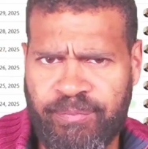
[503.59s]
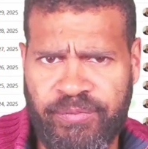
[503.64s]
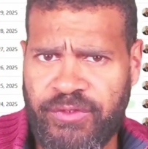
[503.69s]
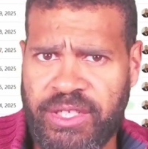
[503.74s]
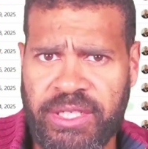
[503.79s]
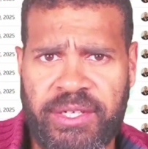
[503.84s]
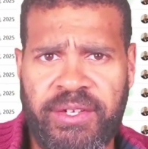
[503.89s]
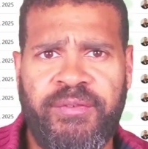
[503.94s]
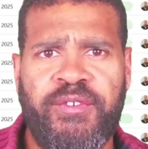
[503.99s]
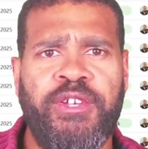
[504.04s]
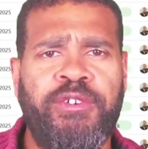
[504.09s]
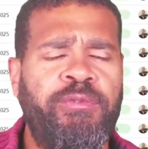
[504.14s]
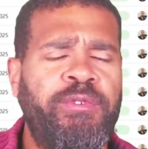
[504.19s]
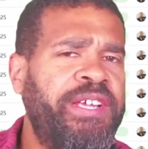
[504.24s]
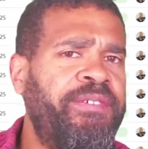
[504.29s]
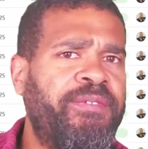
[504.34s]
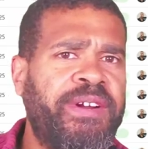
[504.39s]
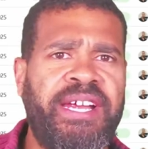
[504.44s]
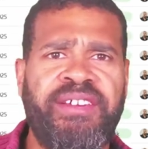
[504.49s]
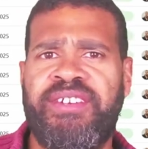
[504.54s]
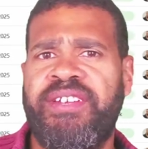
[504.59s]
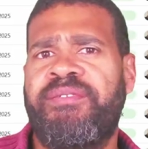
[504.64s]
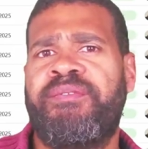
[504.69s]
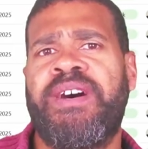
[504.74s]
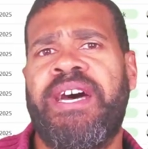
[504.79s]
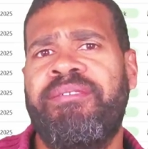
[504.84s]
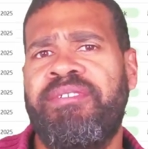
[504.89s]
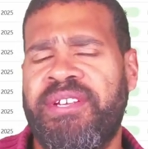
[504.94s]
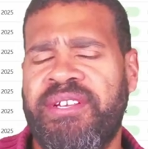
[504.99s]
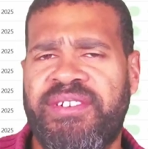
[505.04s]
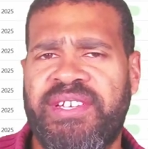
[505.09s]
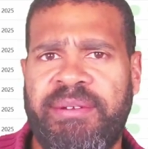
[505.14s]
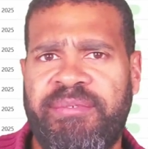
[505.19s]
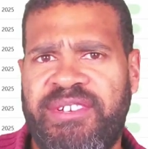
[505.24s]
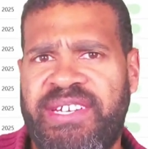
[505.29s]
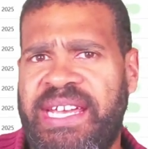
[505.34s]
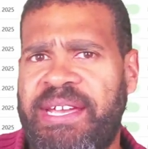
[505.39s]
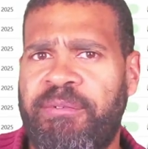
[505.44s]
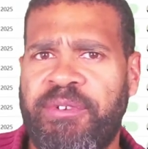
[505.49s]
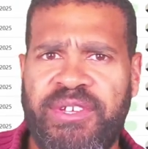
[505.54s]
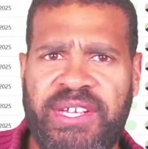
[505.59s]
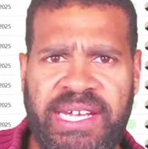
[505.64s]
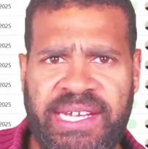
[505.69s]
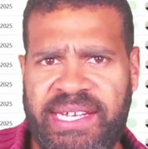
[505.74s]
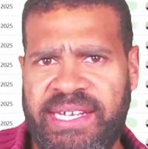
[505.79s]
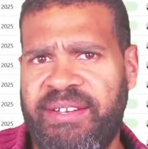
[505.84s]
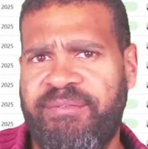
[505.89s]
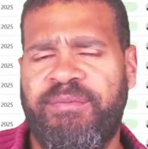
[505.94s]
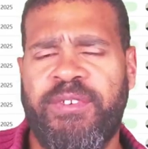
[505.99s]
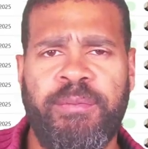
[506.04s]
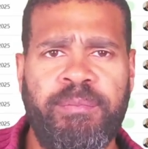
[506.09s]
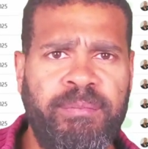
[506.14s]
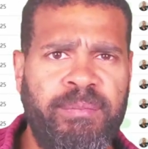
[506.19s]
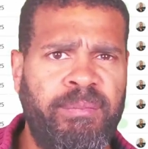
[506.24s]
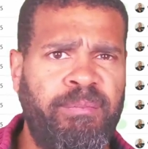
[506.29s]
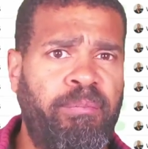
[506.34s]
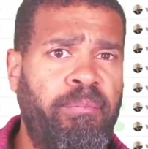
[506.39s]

So if you refresh it five, six times a day, it will take it from,